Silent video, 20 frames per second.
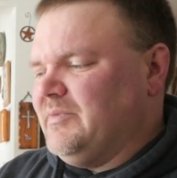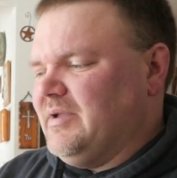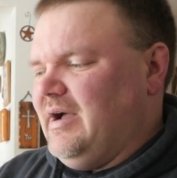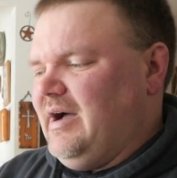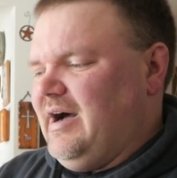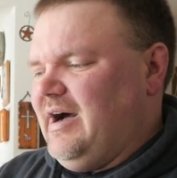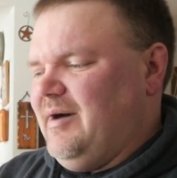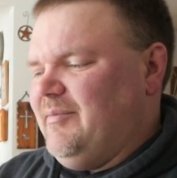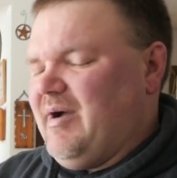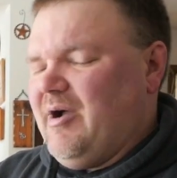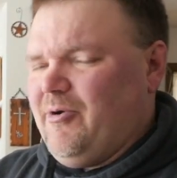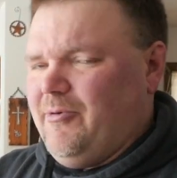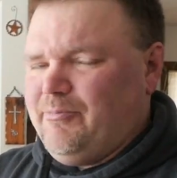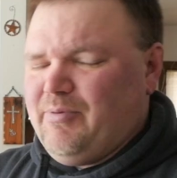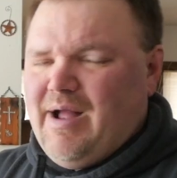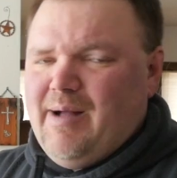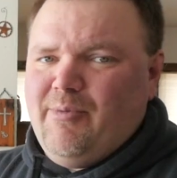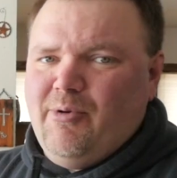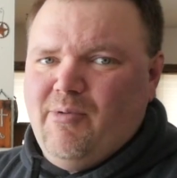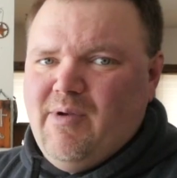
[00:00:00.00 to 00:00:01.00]
I would
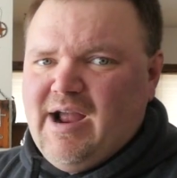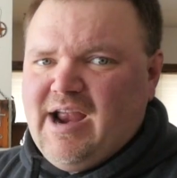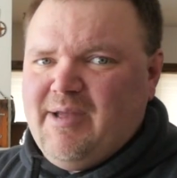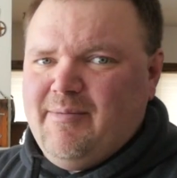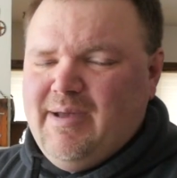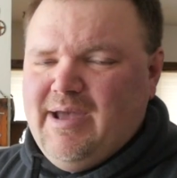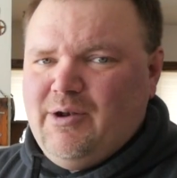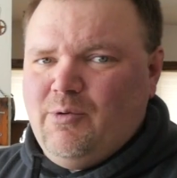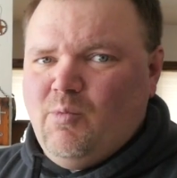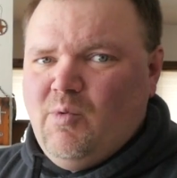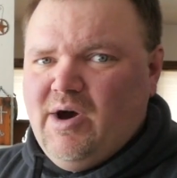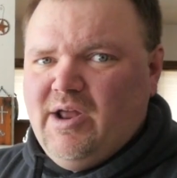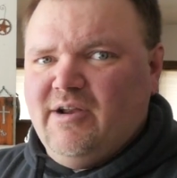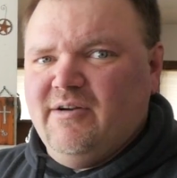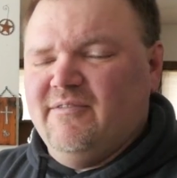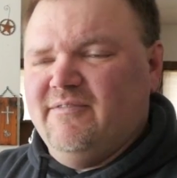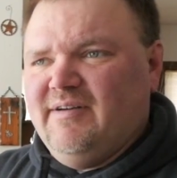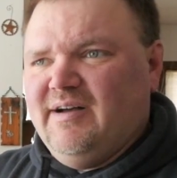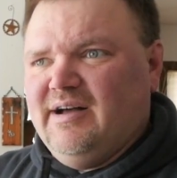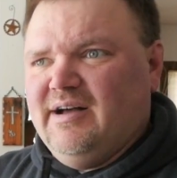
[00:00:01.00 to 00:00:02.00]
probably recommend one
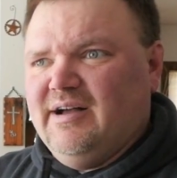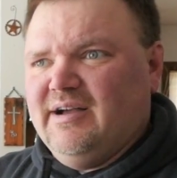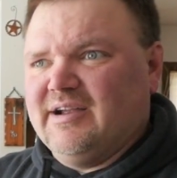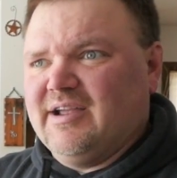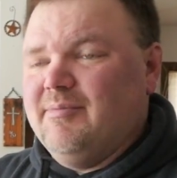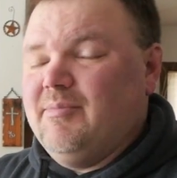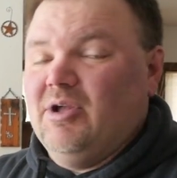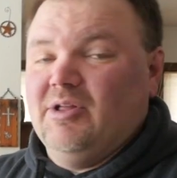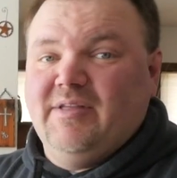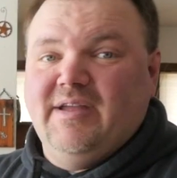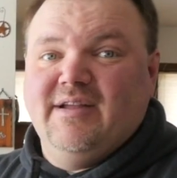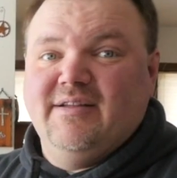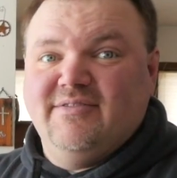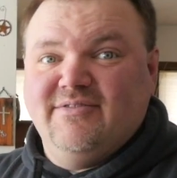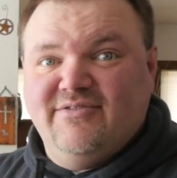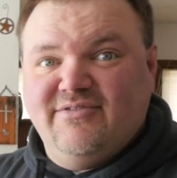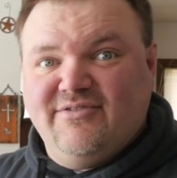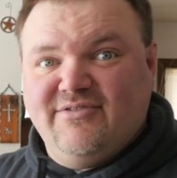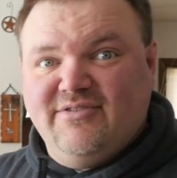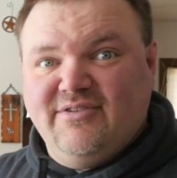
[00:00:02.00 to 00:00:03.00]
of
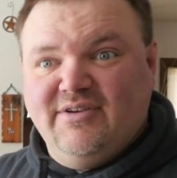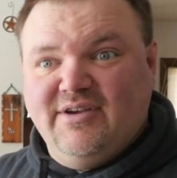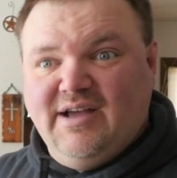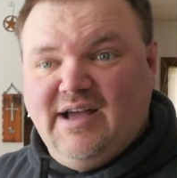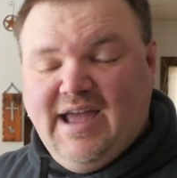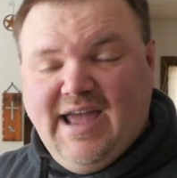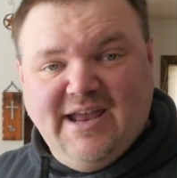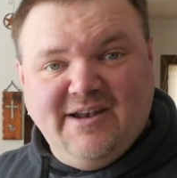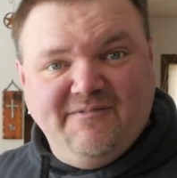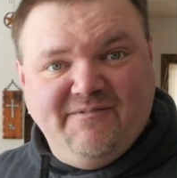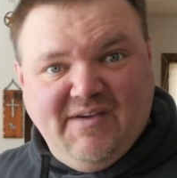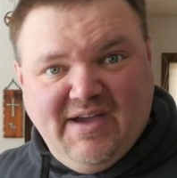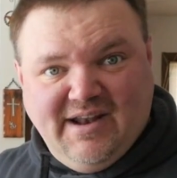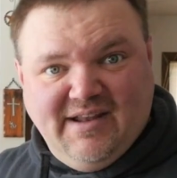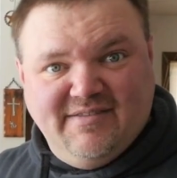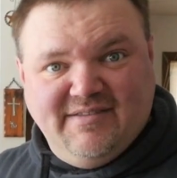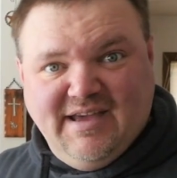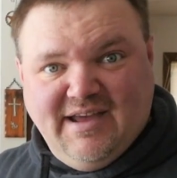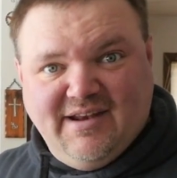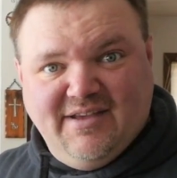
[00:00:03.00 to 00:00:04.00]
Chameleon's NFET
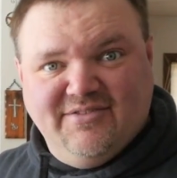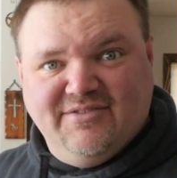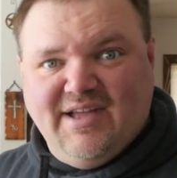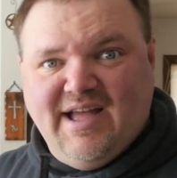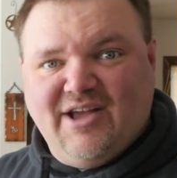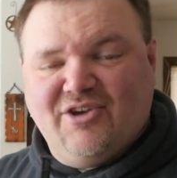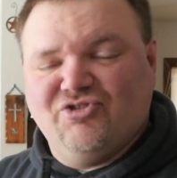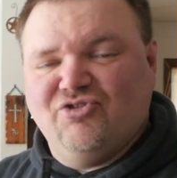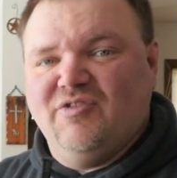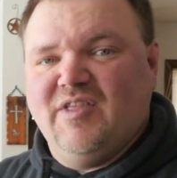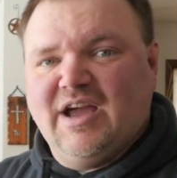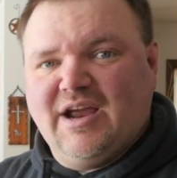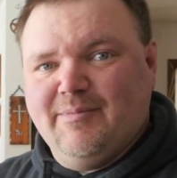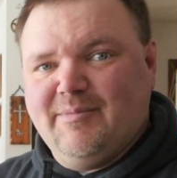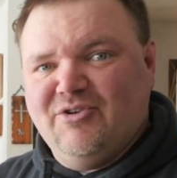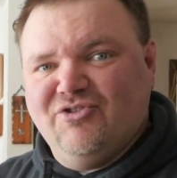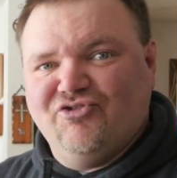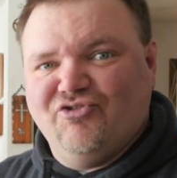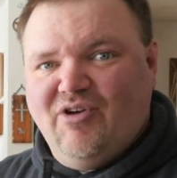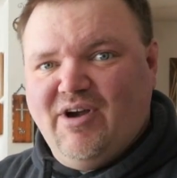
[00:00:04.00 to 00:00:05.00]
antennas, actually, that
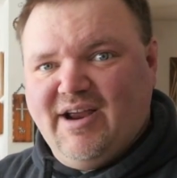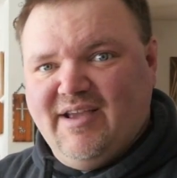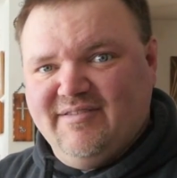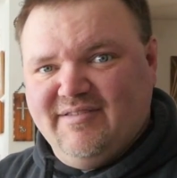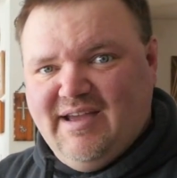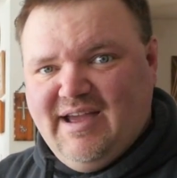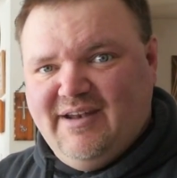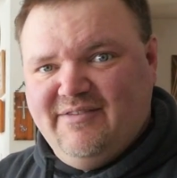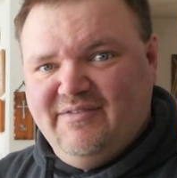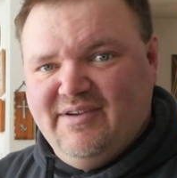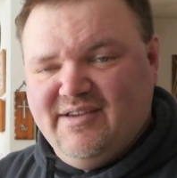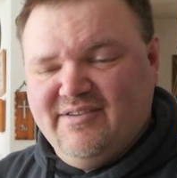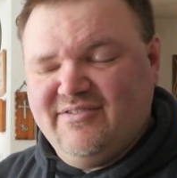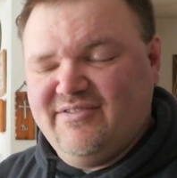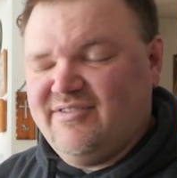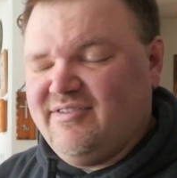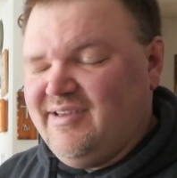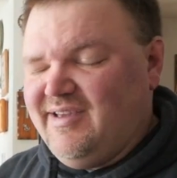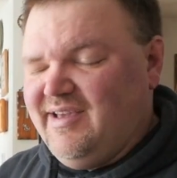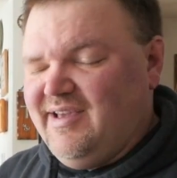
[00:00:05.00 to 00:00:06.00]
can be strung as
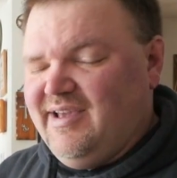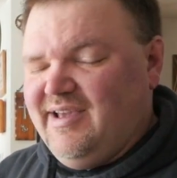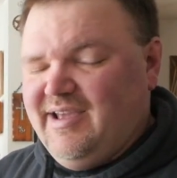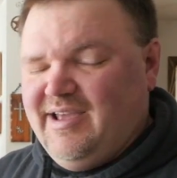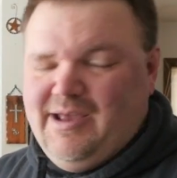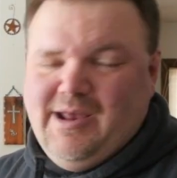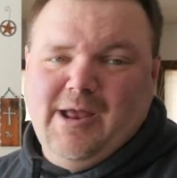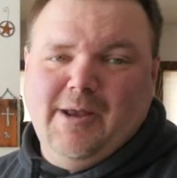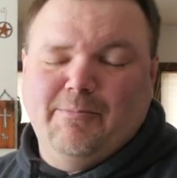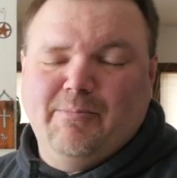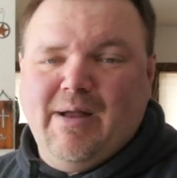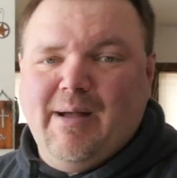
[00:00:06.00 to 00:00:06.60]
NVIS, and that'd